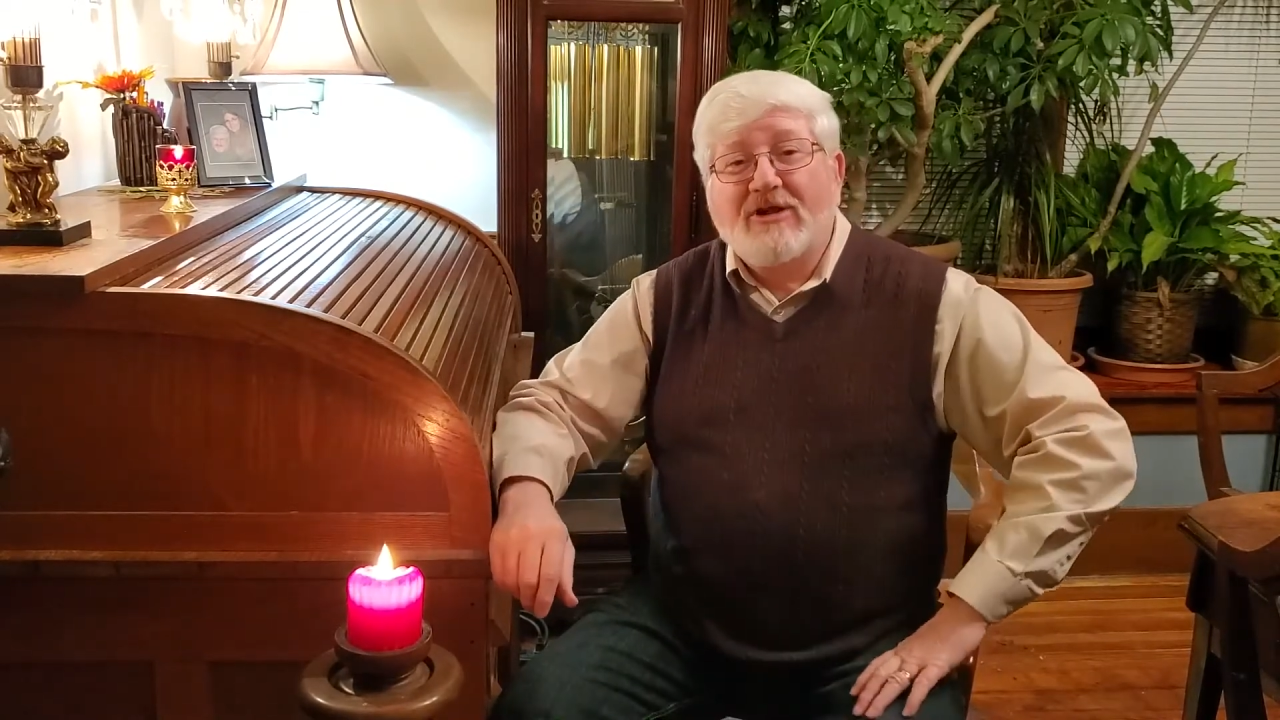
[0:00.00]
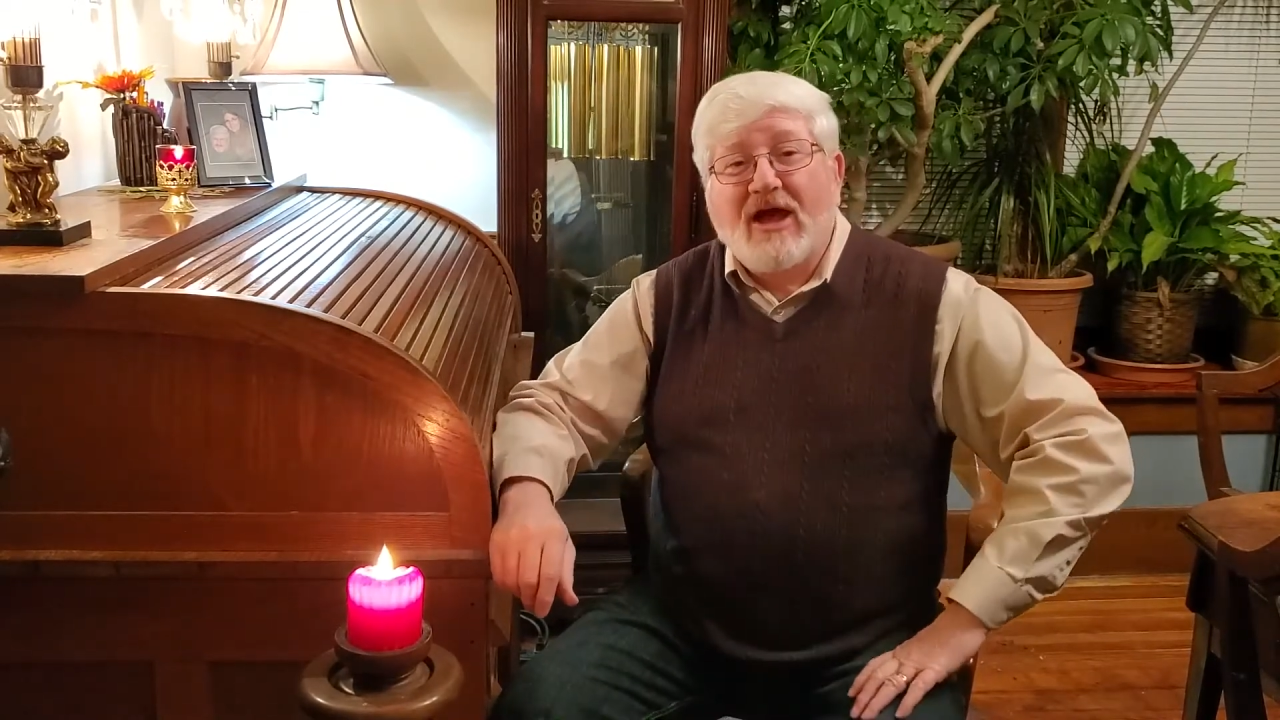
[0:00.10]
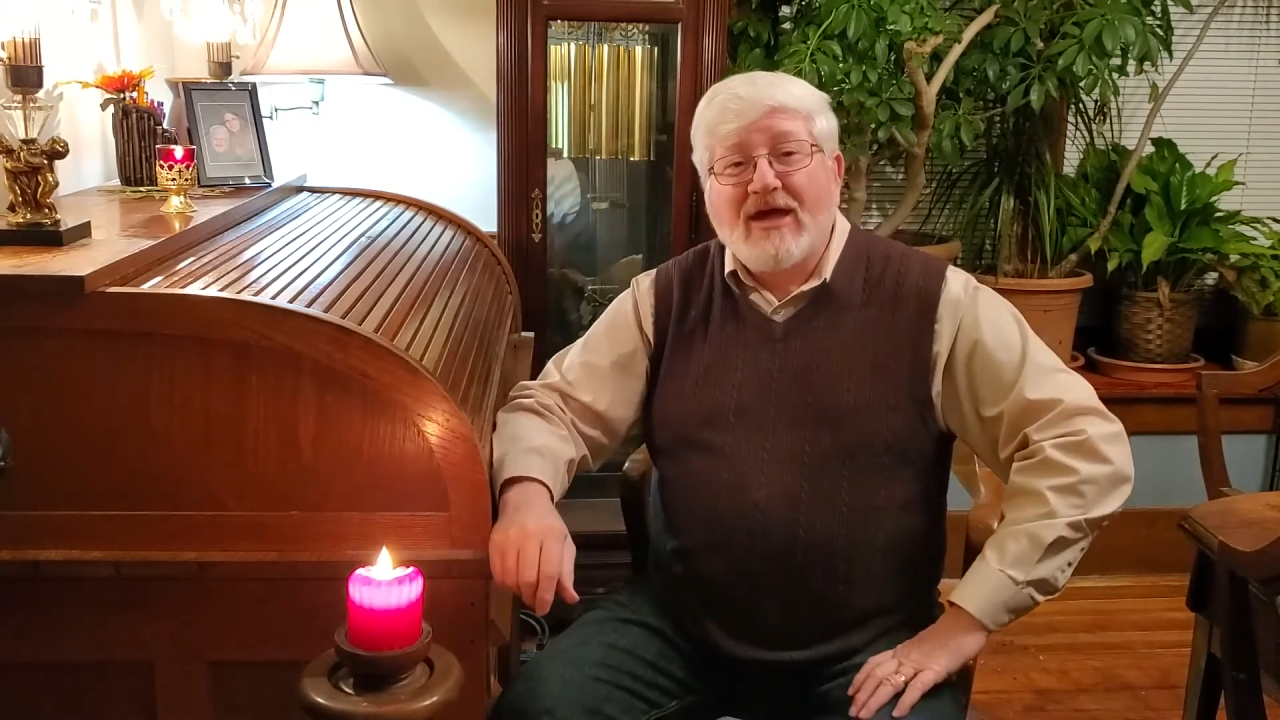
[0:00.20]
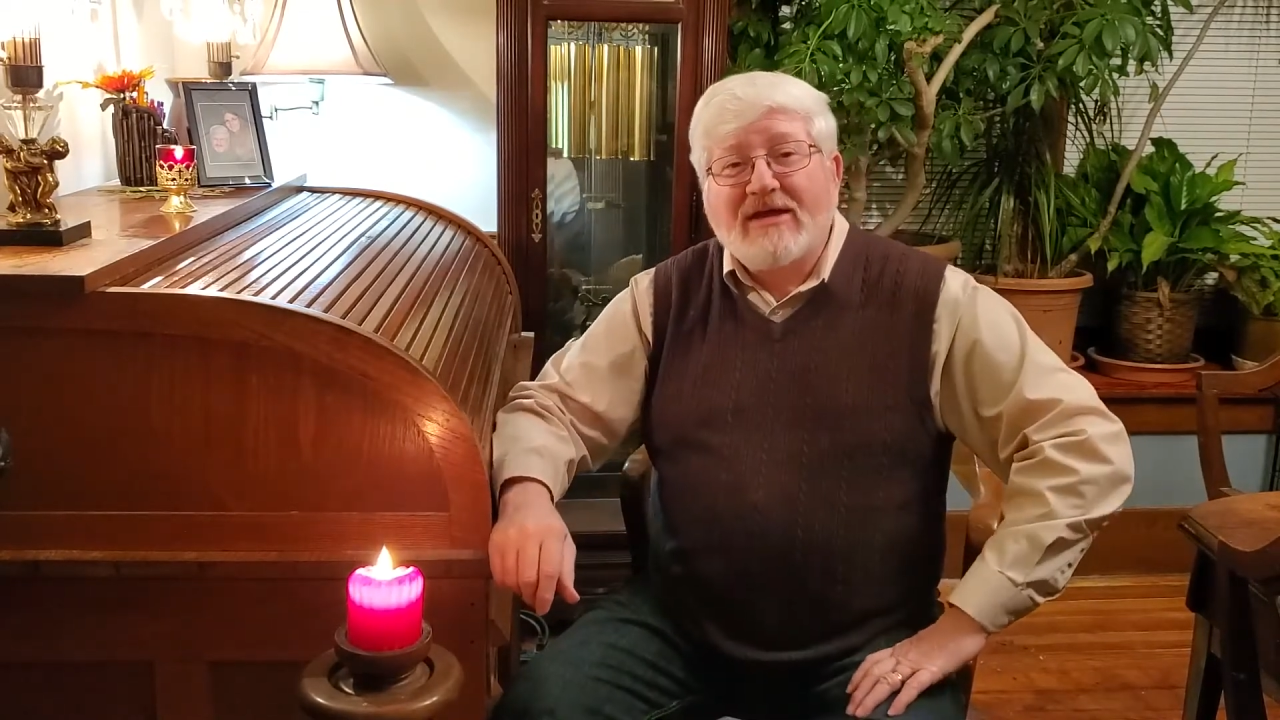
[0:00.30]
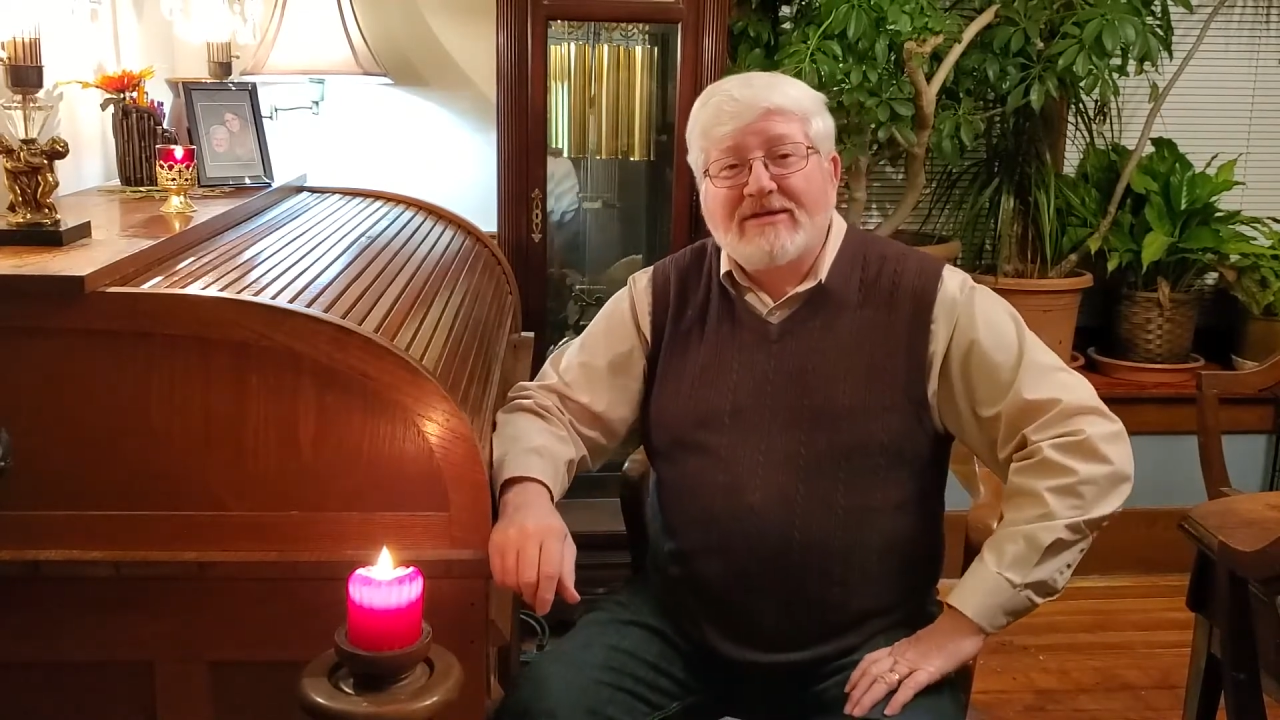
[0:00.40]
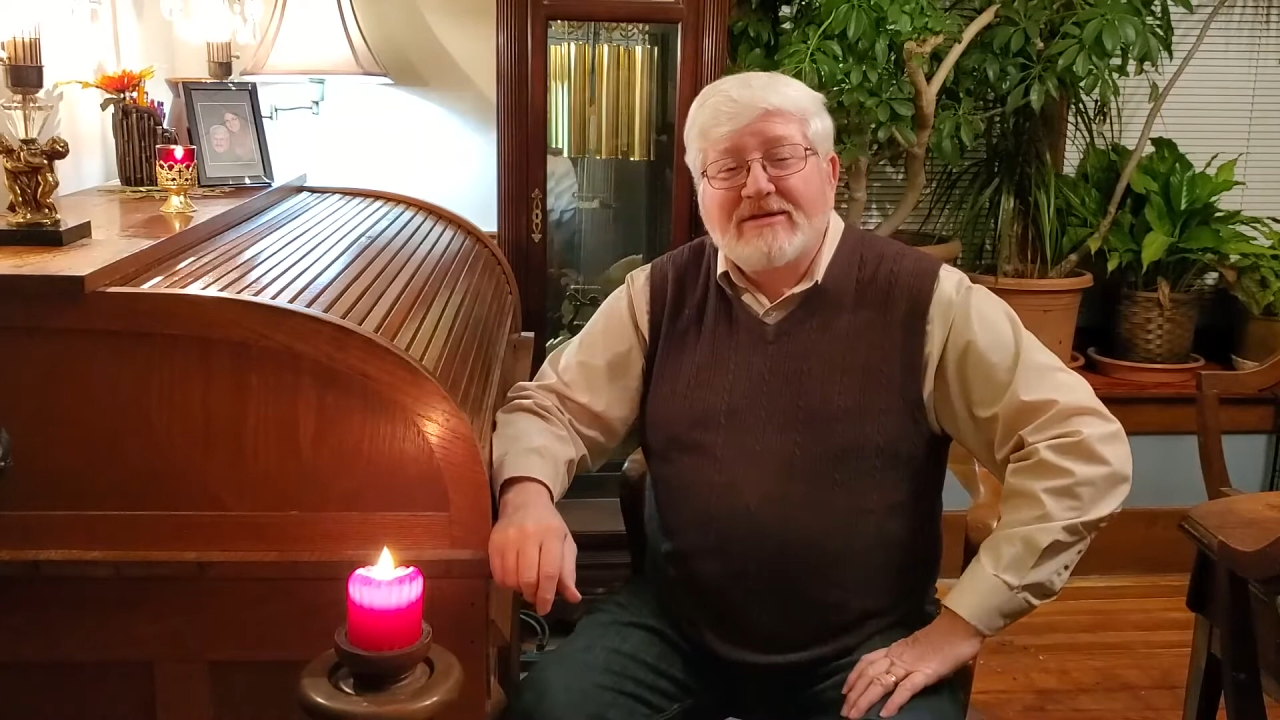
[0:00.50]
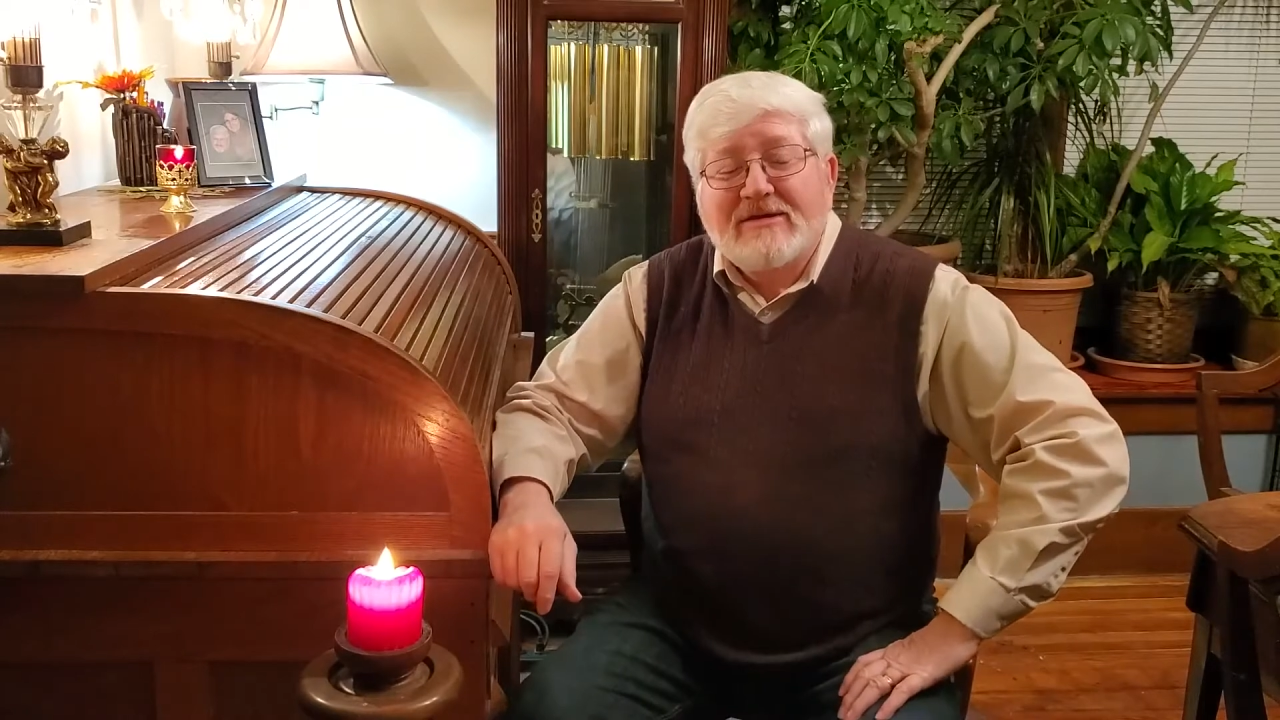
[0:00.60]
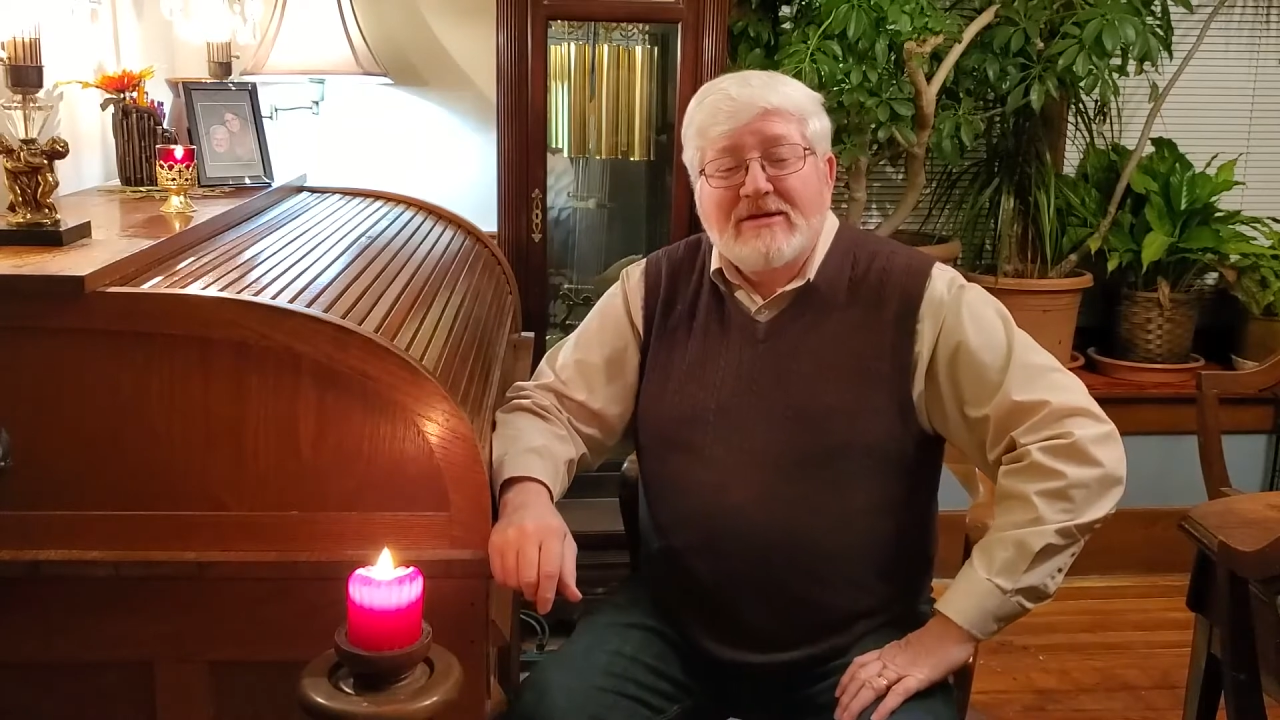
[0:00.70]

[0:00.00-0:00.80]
and I, and